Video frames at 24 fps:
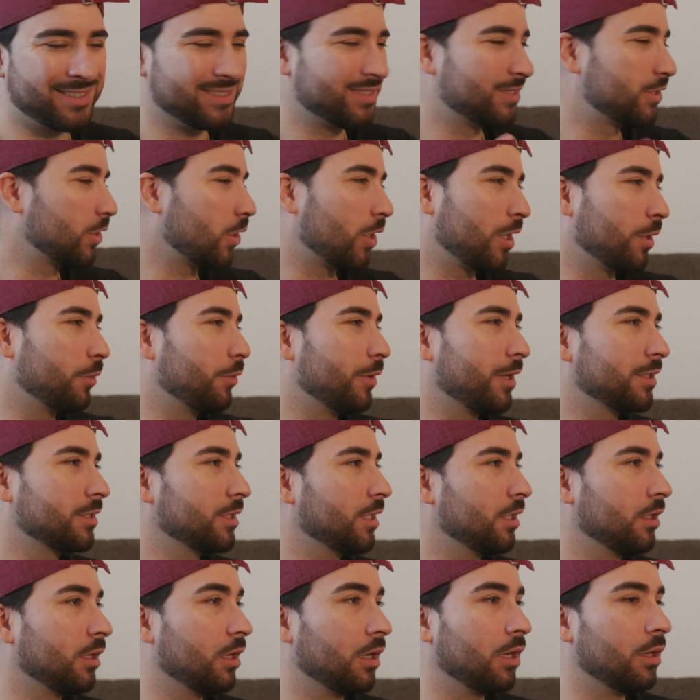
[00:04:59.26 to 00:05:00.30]
Sorry about
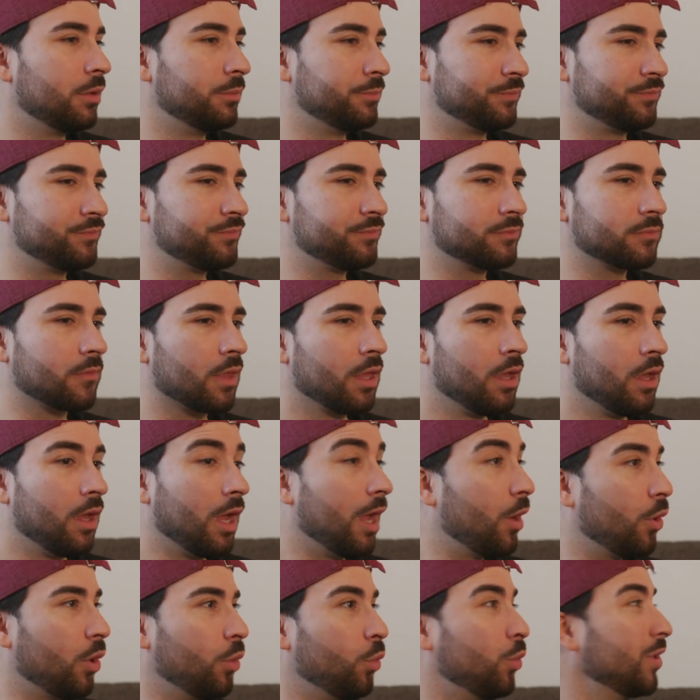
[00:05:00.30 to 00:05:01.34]
that.
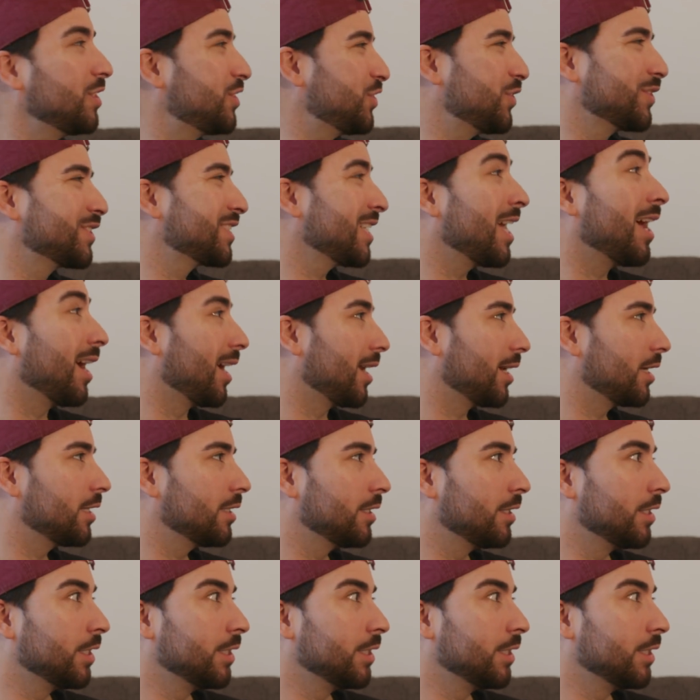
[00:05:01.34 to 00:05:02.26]
What's your sign?